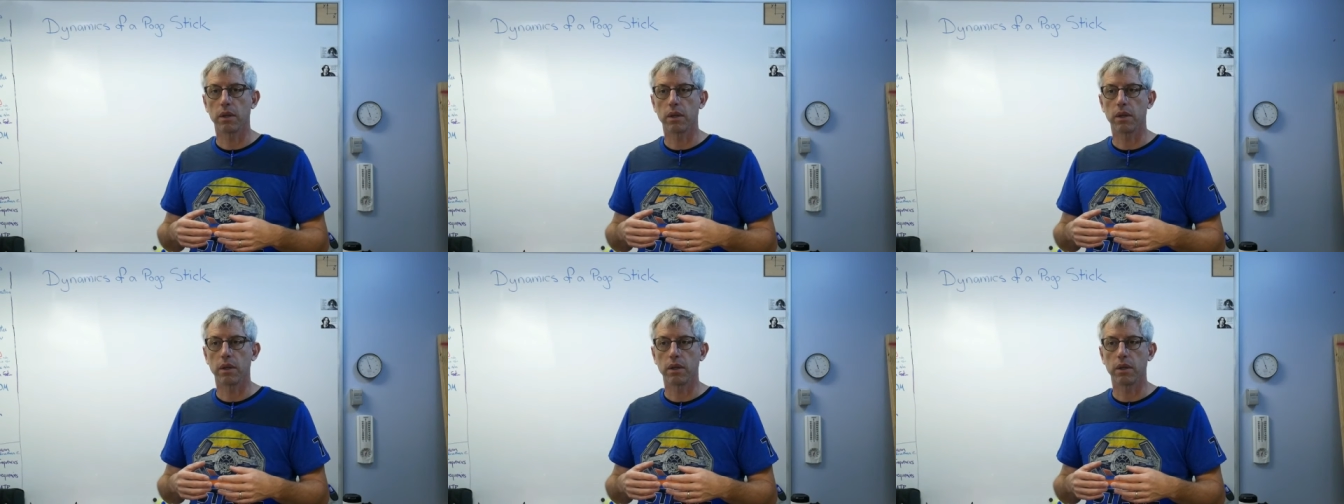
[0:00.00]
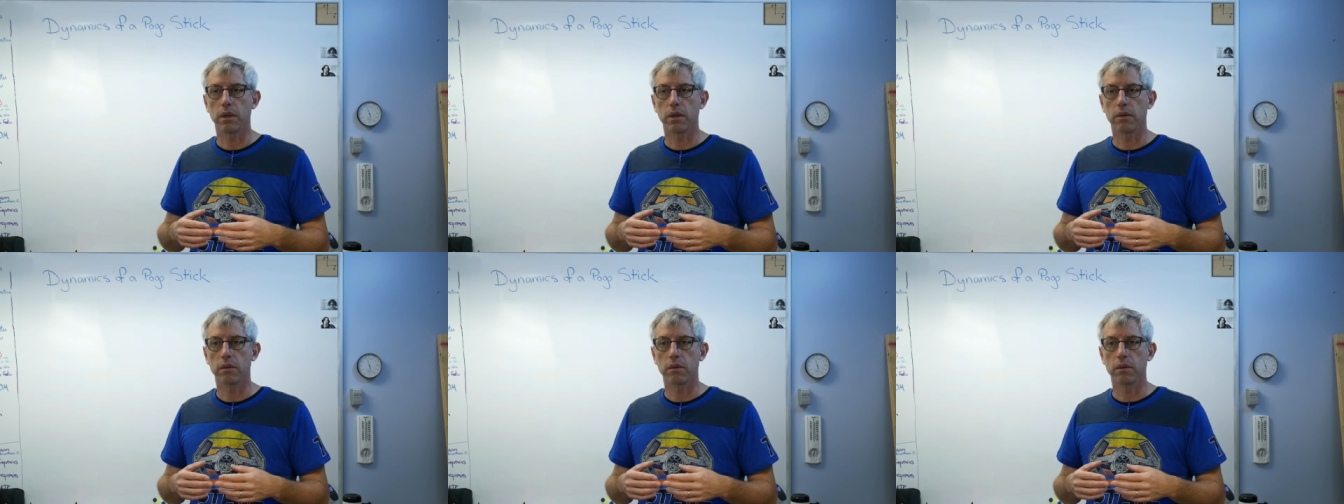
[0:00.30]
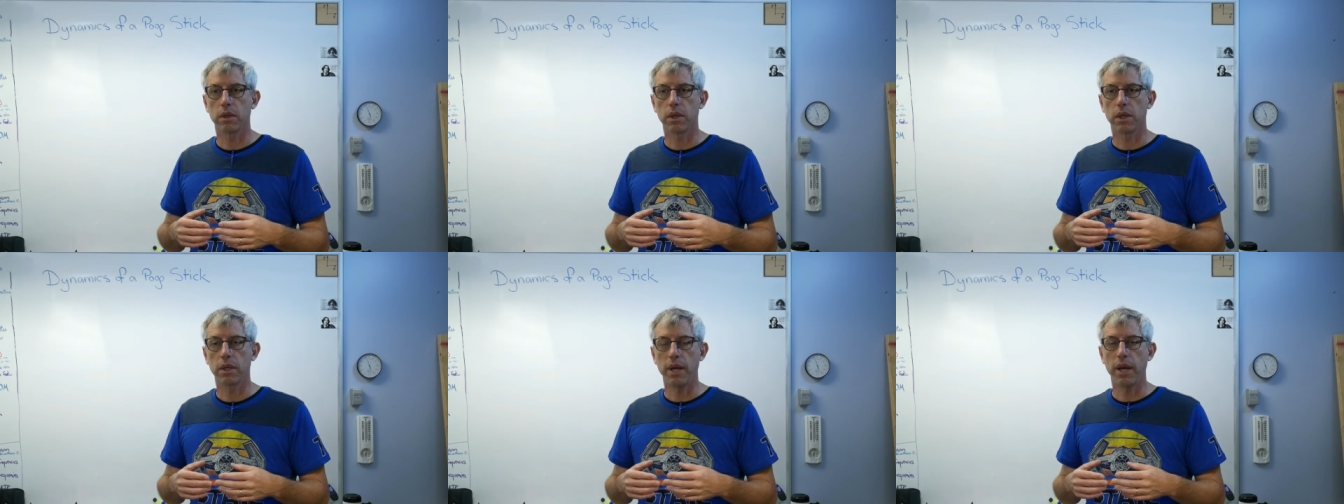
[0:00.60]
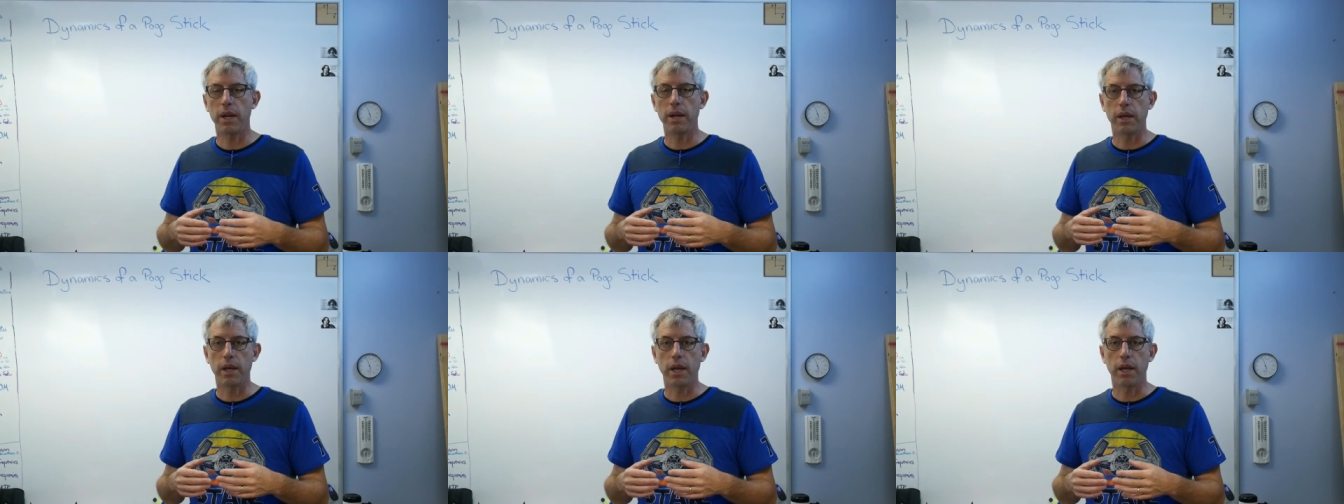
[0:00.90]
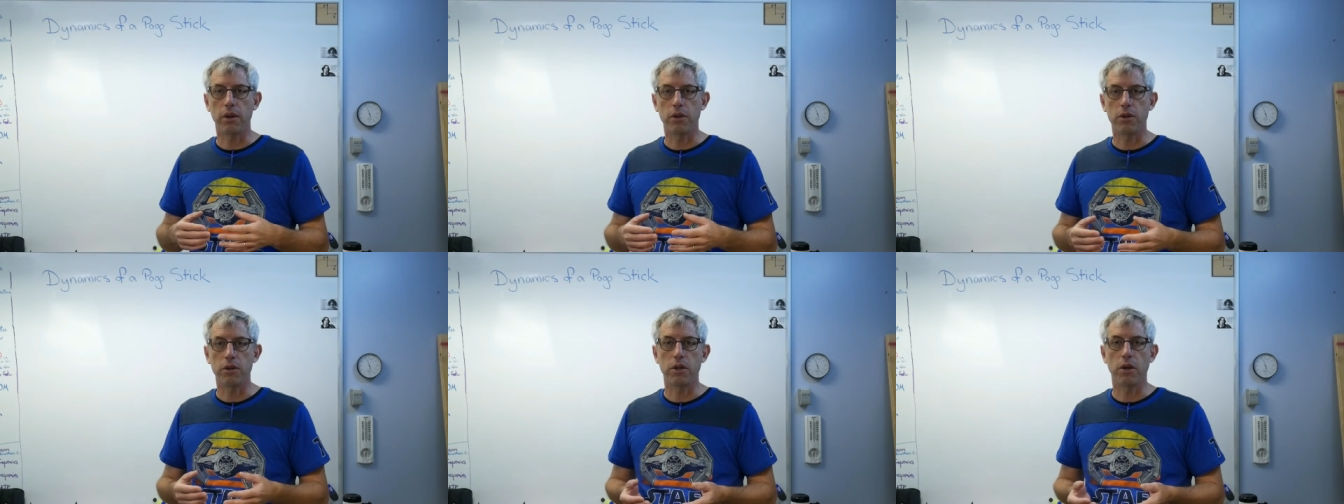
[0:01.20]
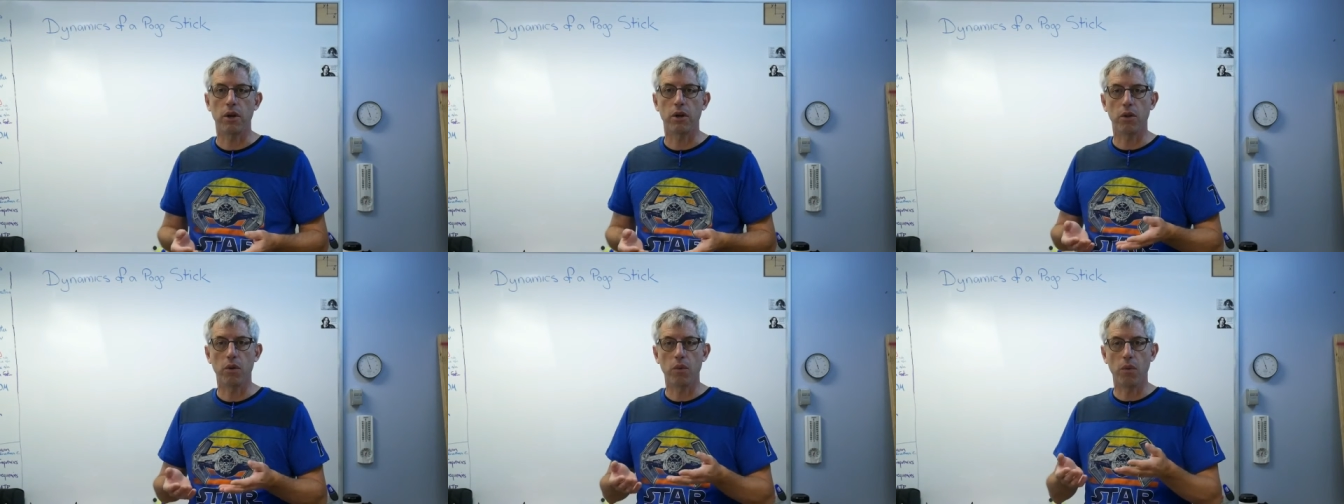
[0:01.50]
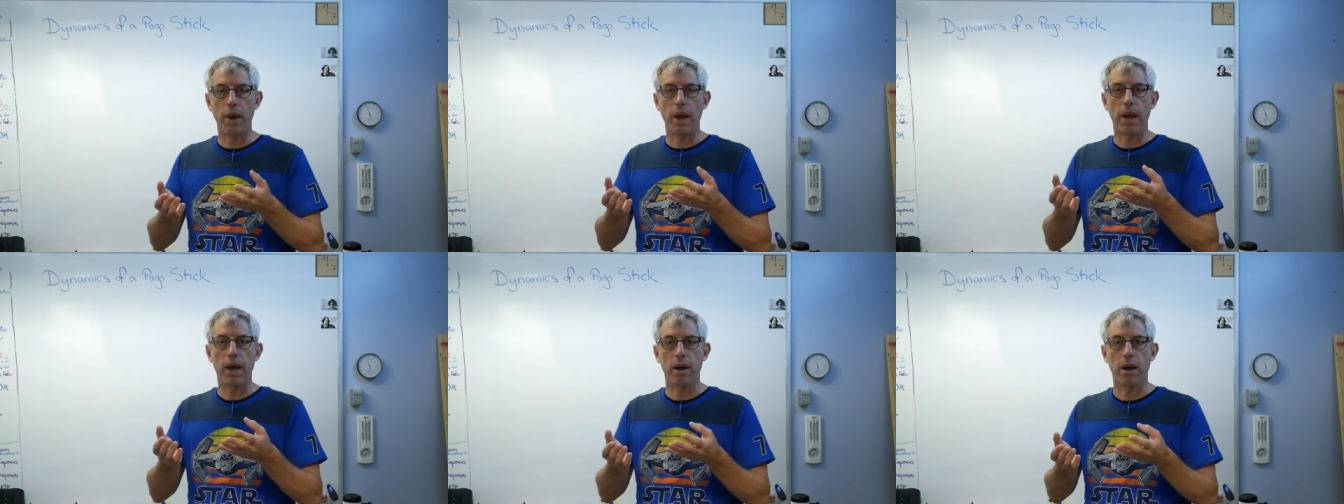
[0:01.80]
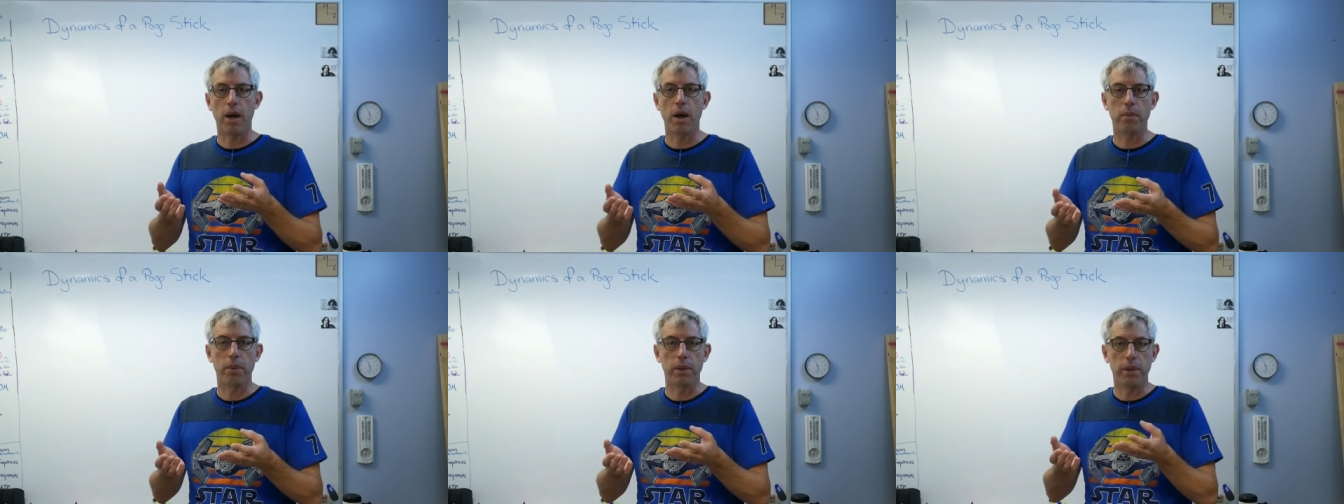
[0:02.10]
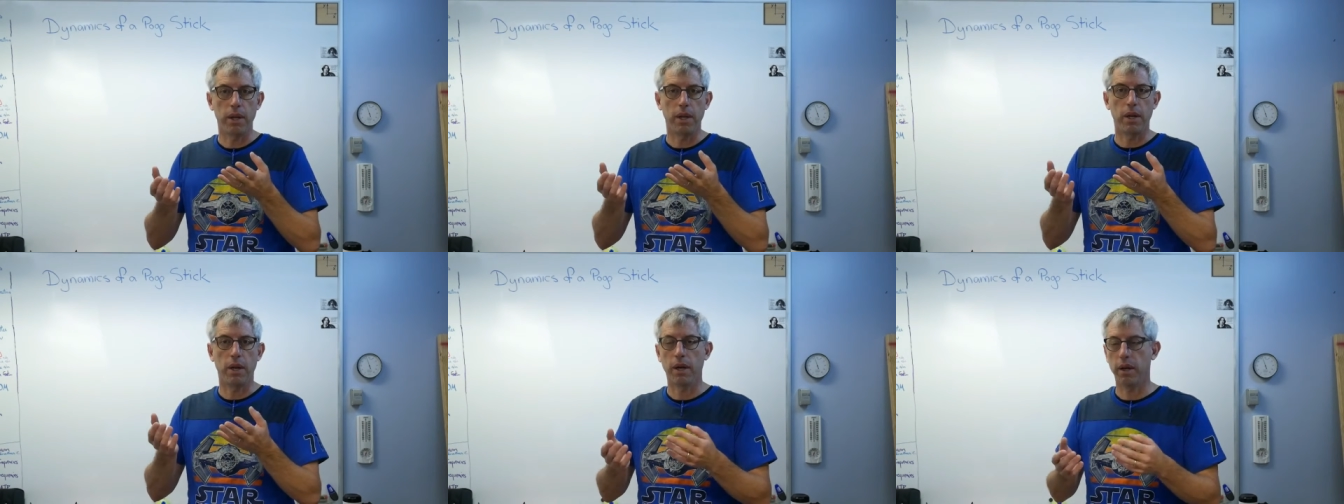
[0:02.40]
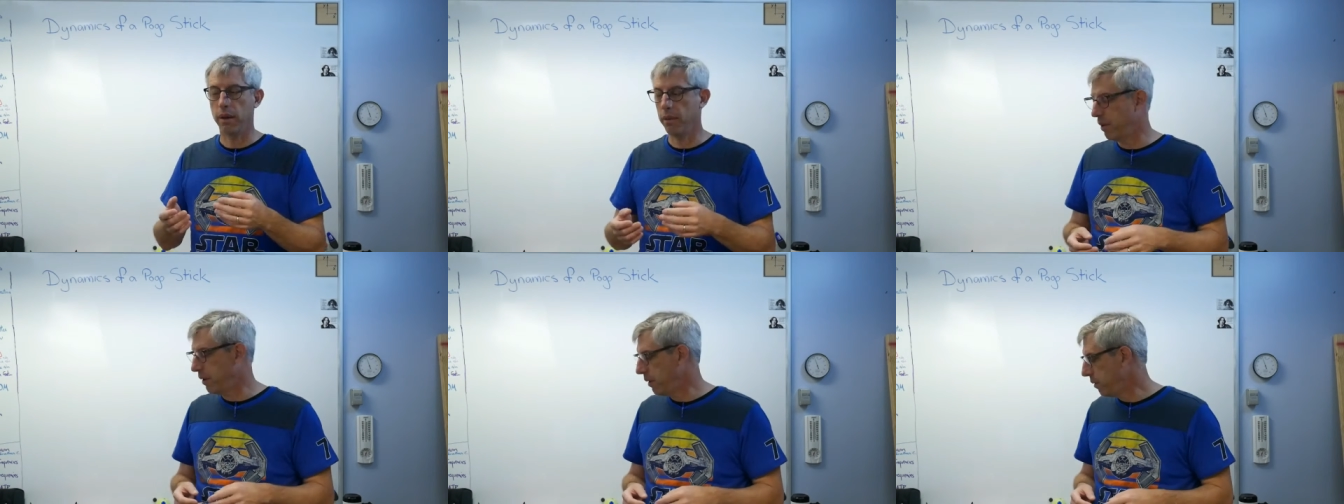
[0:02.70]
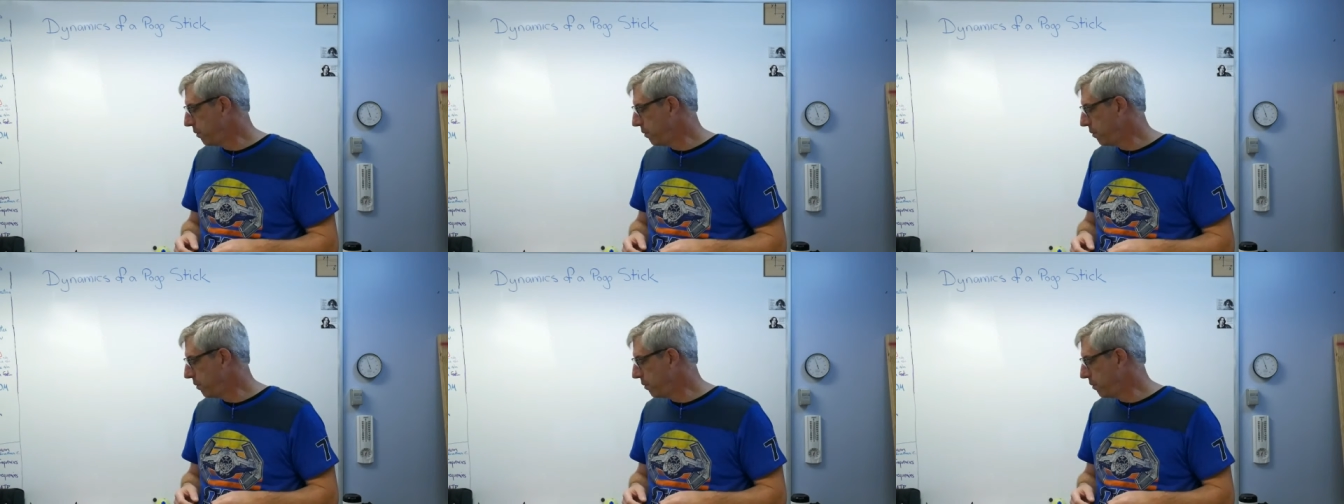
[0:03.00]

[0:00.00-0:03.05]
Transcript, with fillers: uh, kinetic energy on the way up, and then I then the